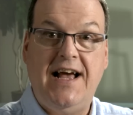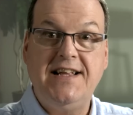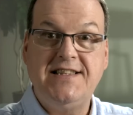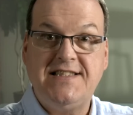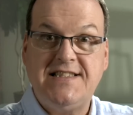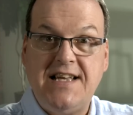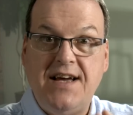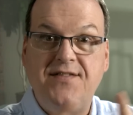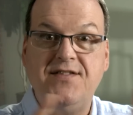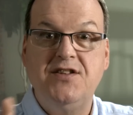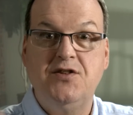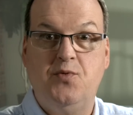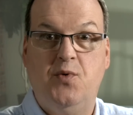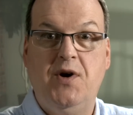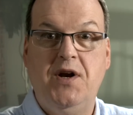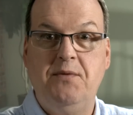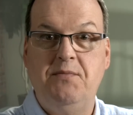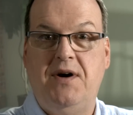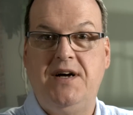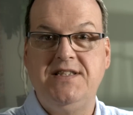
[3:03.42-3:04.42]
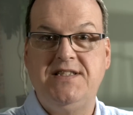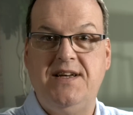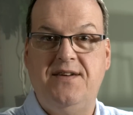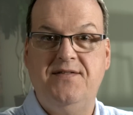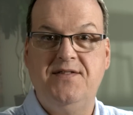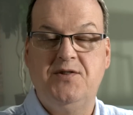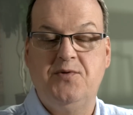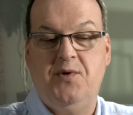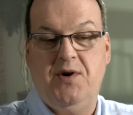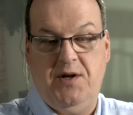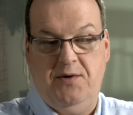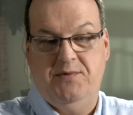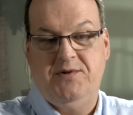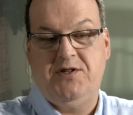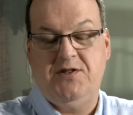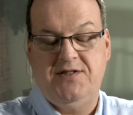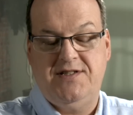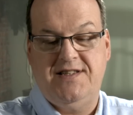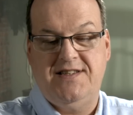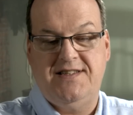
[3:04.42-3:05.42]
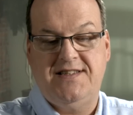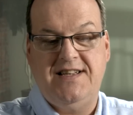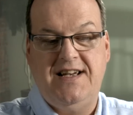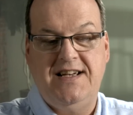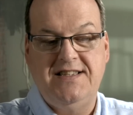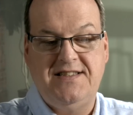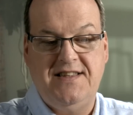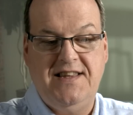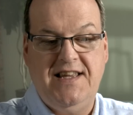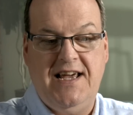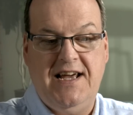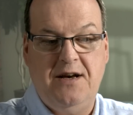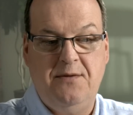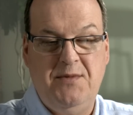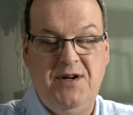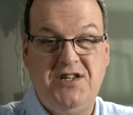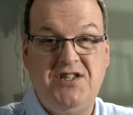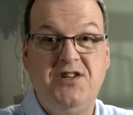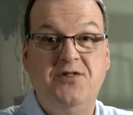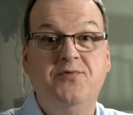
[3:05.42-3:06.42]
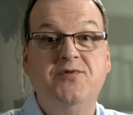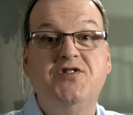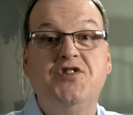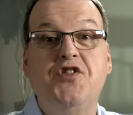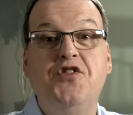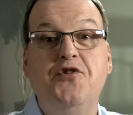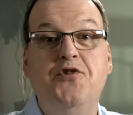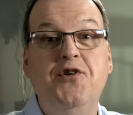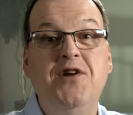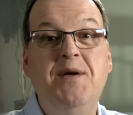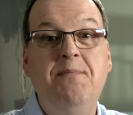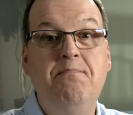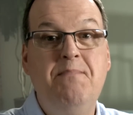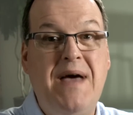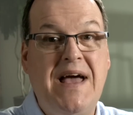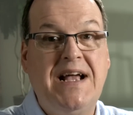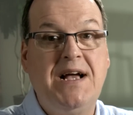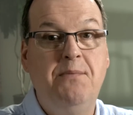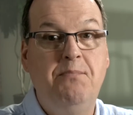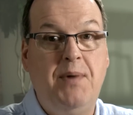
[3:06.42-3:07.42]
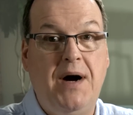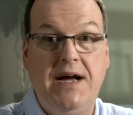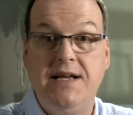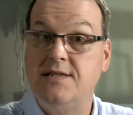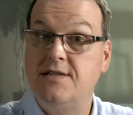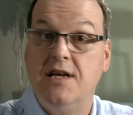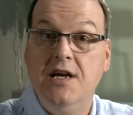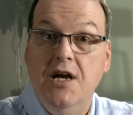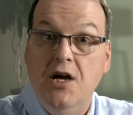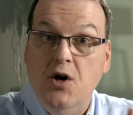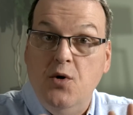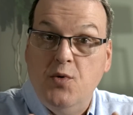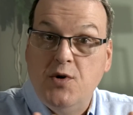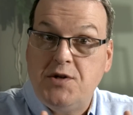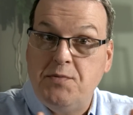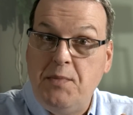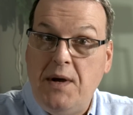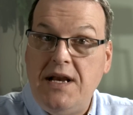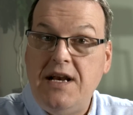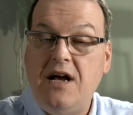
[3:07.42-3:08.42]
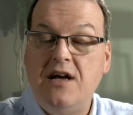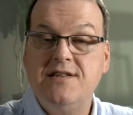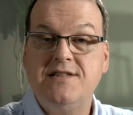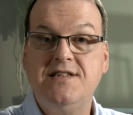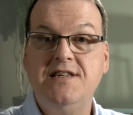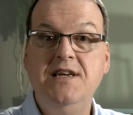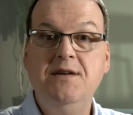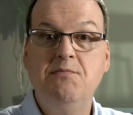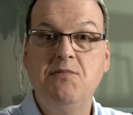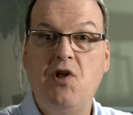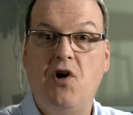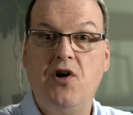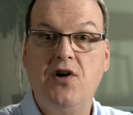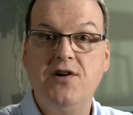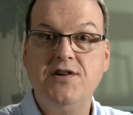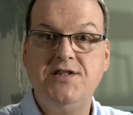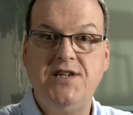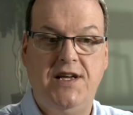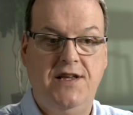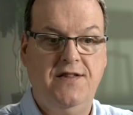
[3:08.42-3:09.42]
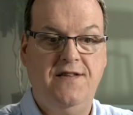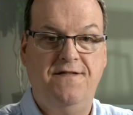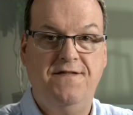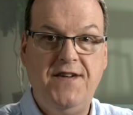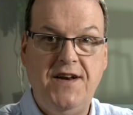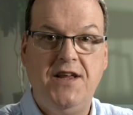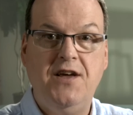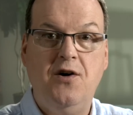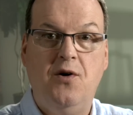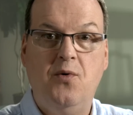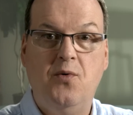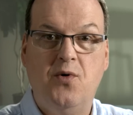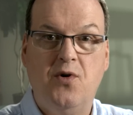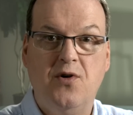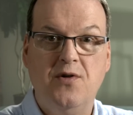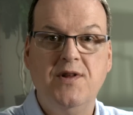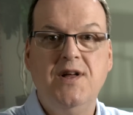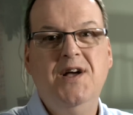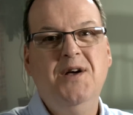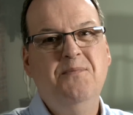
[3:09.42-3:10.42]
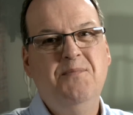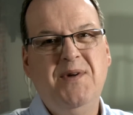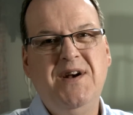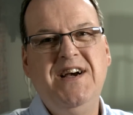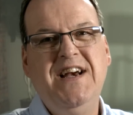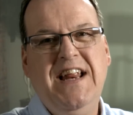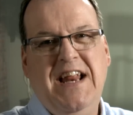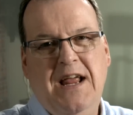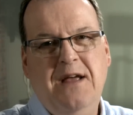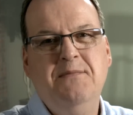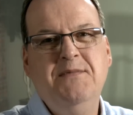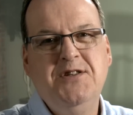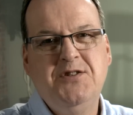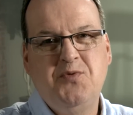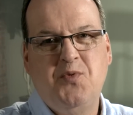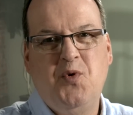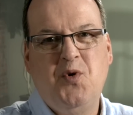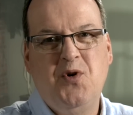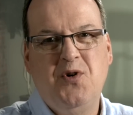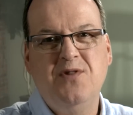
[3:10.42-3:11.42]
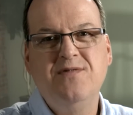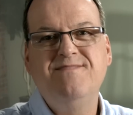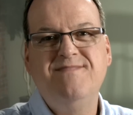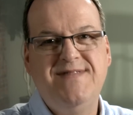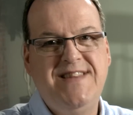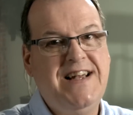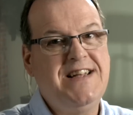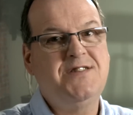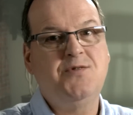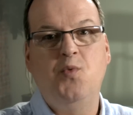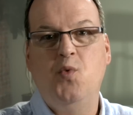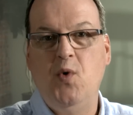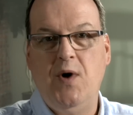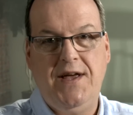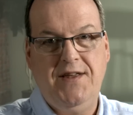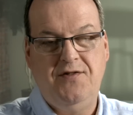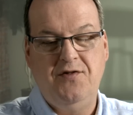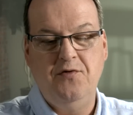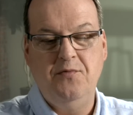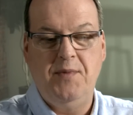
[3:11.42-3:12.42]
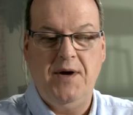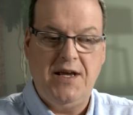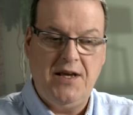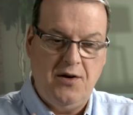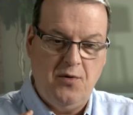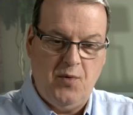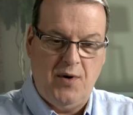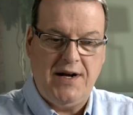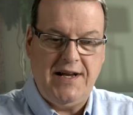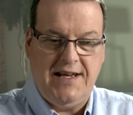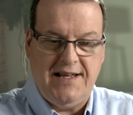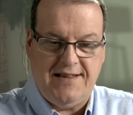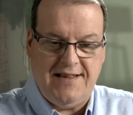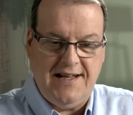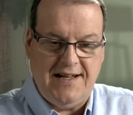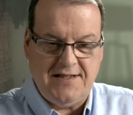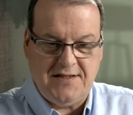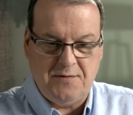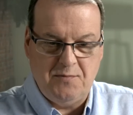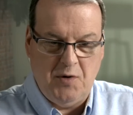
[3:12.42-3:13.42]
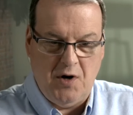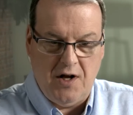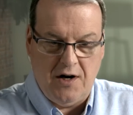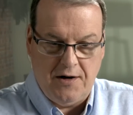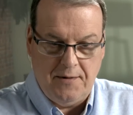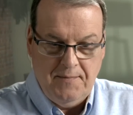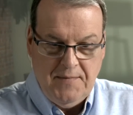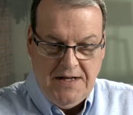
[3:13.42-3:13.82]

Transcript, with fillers: at 720 by 720, which is the size of the animation, it was 30 megabytes, which may not seem large in the video world, but in the image world, that's way too big. You want to get that smaller.